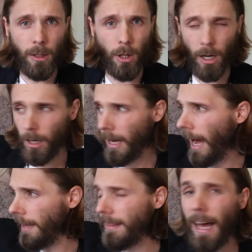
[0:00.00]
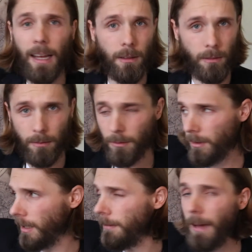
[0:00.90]
uh, at that
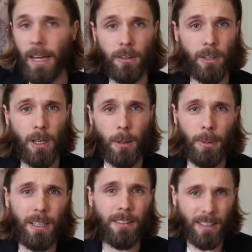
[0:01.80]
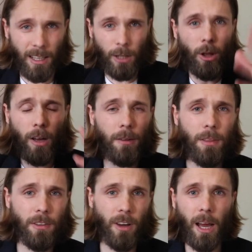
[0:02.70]
event because I, a lot of
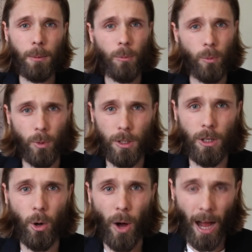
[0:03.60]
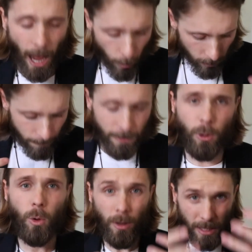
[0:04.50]
the time you know i would
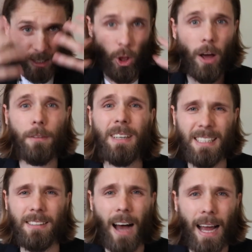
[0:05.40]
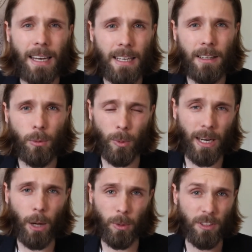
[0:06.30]
feel a lot of anxiety when
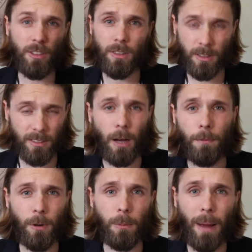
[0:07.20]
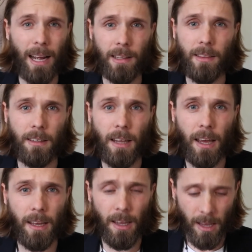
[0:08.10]
i was suffering back in the
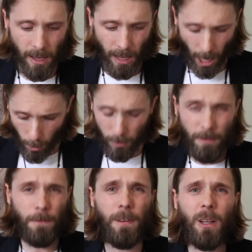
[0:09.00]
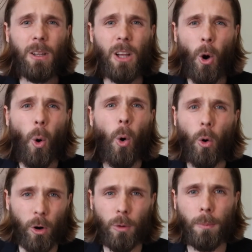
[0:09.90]
day i would feel
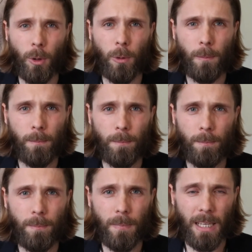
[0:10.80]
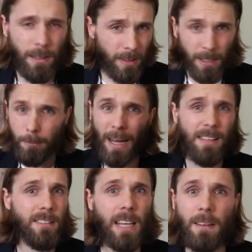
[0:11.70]
horrible even in my
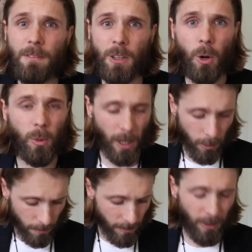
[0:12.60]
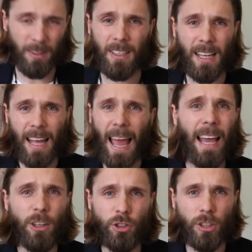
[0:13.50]
safe zone i would feel
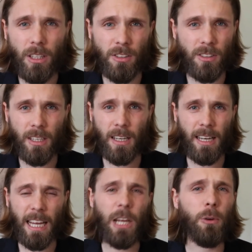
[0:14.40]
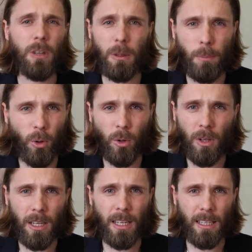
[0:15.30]
anxious
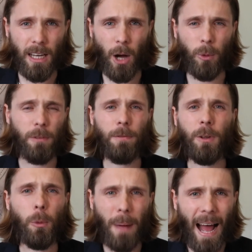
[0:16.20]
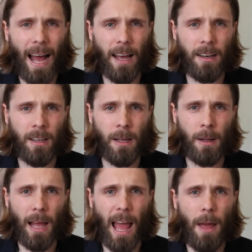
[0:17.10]
irritable i would feel bad
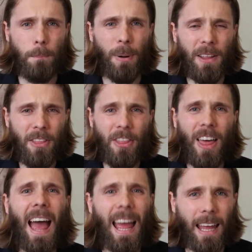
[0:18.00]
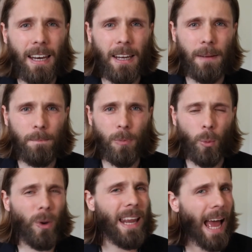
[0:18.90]
but then
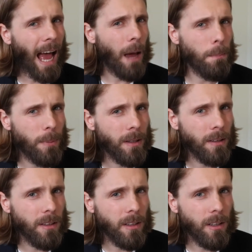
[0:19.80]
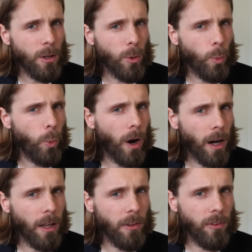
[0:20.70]
what happened
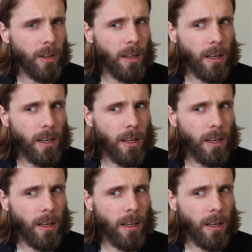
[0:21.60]
was